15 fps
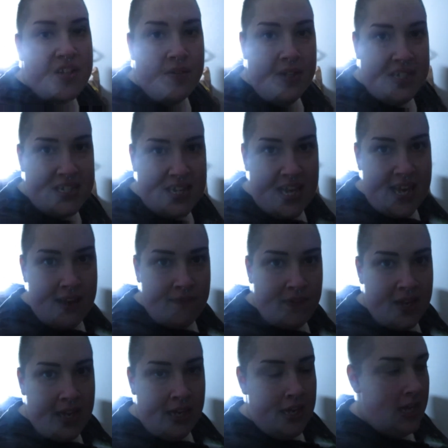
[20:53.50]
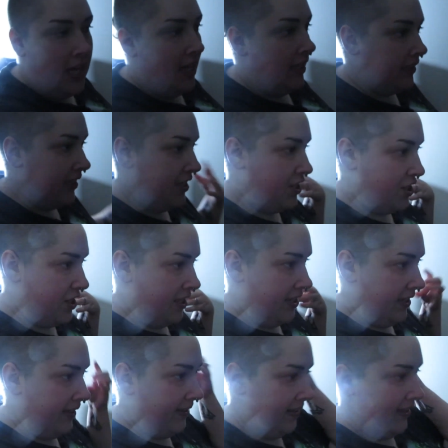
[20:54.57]
so it's the evening. Alicia
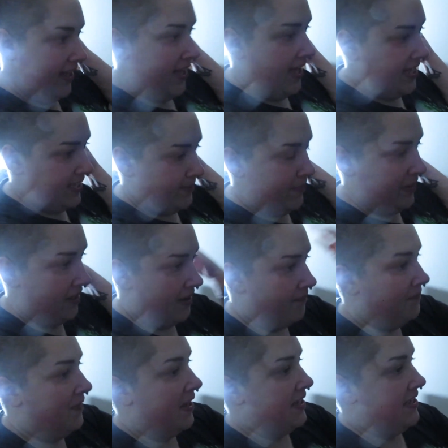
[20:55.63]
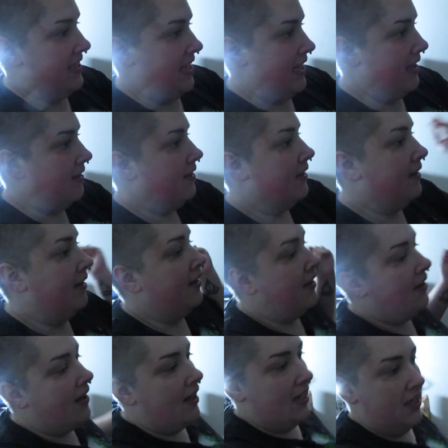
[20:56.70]
has become Von D.
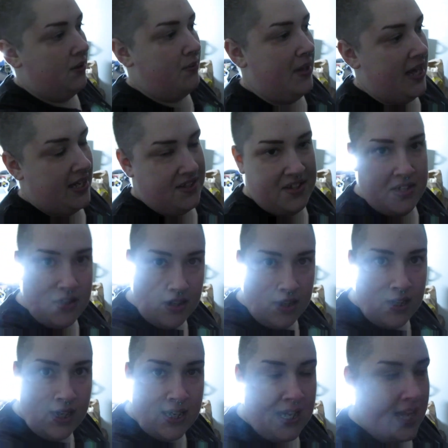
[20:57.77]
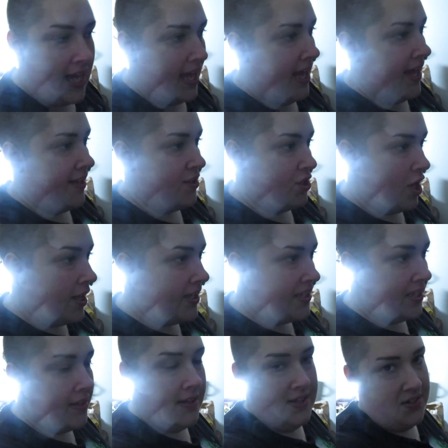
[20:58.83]
Uh, we had dinner, and John
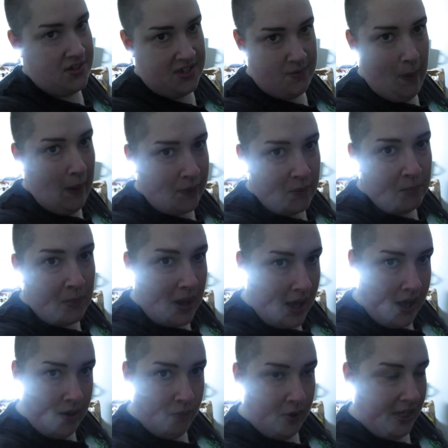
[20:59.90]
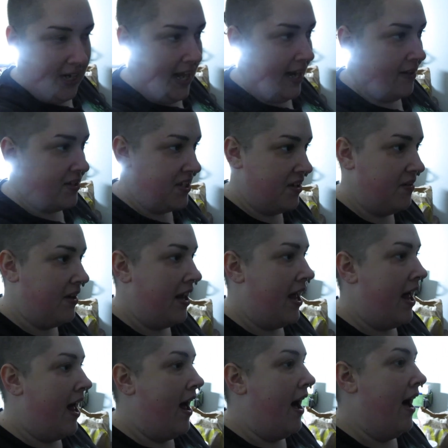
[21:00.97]
is here. He's using the bathroom, and we're going to head out soon.
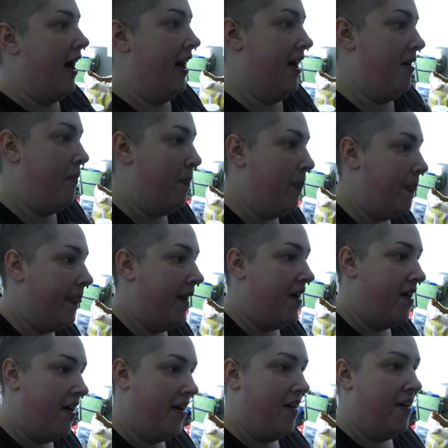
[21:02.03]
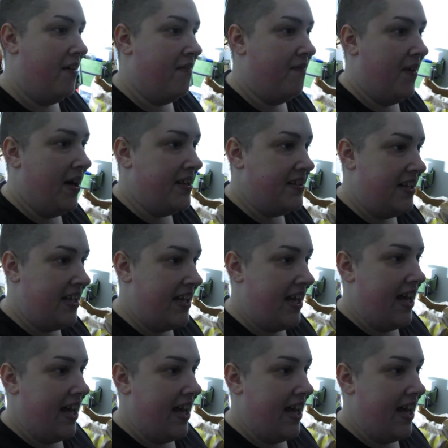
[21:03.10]
Um, Von D